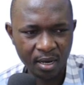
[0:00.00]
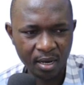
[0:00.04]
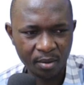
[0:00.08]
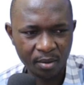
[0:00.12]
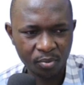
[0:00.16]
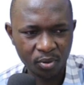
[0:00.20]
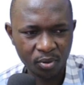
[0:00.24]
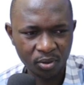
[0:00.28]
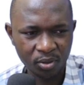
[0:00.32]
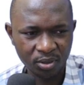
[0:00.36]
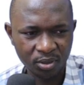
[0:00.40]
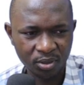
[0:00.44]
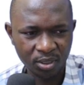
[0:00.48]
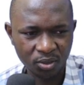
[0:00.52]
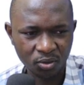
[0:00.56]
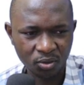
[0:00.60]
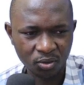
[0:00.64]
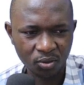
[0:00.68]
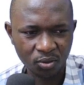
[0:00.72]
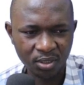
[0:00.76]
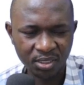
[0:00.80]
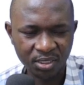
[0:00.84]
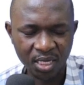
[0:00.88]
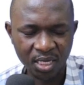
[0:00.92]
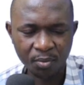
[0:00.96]
to be
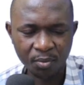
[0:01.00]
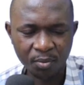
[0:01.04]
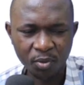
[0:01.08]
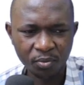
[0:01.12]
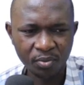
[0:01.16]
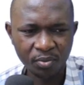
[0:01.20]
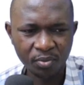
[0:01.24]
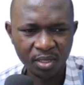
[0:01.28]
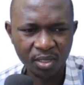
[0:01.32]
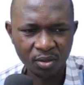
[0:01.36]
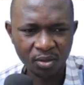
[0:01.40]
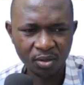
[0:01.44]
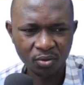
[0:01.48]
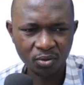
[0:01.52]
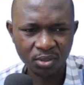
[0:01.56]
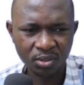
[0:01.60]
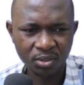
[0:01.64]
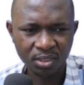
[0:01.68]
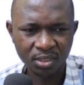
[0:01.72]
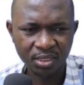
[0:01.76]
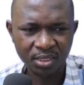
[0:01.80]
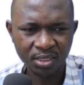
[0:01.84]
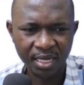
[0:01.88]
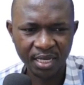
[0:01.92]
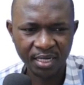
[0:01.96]
observed during the
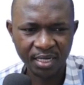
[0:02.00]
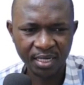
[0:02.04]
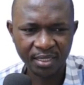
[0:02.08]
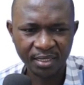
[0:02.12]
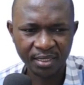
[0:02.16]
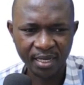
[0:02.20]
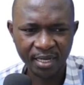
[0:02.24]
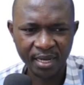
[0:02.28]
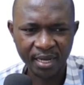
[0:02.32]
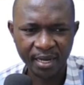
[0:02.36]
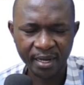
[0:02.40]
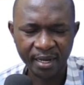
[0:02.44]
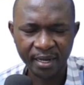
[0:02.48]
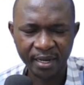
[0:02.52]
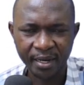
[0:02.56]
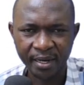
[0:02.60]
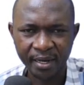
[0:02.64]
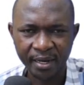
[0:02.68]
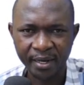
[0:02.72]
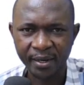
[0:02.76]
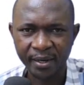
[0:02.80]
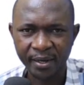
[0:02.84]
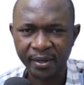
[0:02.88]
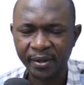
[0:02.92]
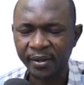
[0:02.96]
auctioneering process, which is
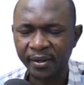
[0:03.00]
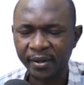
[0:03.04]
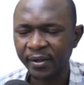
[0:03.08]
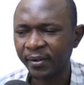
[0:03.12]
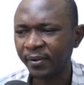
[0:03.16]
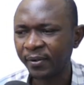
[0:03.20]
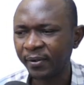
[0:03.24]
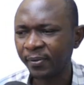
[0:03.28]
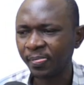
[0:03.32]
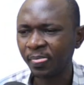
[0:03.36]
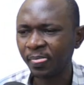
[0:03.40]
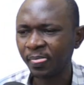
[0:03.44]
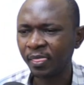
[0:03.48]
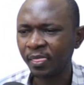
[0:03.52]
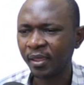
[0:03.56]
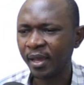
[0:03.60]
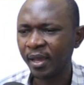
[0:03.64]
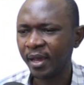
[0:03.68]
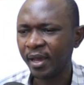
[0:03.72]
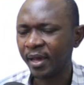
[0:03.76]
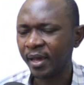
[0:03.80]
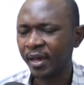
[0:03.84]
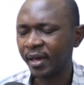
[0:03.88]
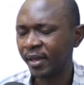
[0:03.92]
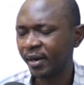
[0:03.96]
now the question that
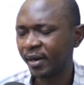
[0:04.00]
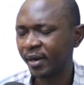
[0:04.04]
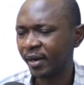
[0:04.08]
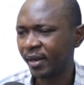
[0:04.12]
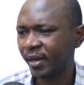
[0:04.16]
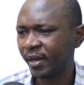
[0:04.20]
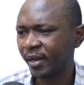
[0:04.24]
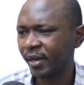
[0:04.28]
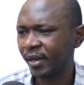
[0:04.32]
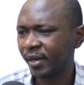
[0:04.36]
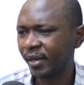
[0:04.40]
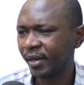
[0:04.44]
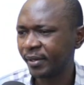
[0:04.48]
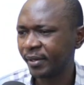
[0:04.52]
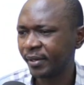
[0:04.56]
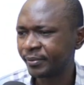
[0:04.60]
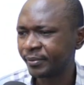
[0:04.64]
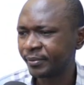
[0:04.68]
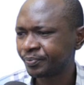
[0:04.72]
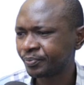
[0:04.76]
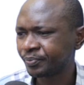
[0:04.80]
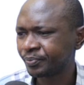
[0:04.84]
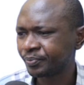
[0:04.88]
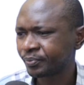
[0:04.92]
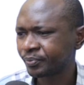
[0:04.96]
is before us.
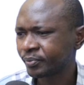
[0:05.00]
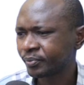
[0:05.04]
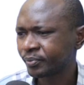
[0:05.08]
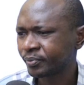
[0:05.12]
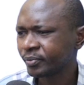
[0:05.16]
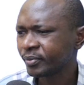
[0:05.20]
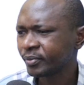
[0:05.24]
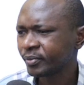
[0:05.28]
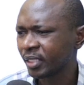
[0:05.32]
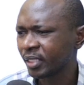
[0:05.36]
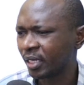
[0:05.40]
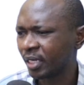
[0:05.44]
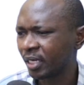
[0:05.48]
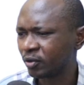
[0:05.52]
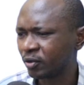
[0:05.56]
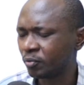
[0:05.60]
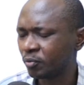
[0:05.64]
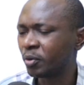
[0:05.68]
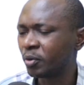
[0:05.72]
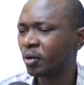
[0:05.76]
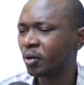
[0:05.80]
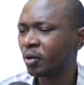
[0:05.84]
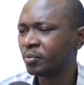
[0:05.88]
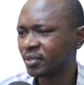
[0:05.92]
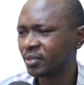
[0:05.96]
Number
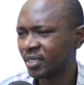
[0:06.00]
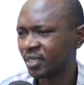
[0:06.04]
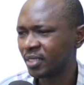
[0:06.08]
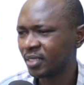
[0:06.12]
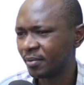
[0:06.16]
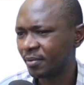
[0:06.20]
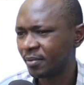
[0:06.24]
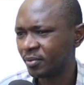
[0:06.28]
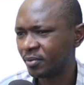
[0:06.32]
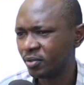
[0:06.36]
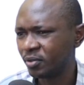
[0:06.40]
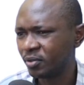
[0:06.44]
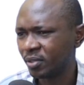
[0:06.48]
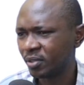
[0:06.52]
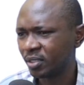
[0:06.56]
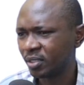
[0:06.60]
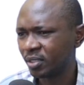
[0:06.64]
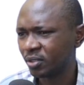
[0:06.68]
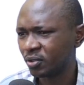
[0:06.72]
1 is that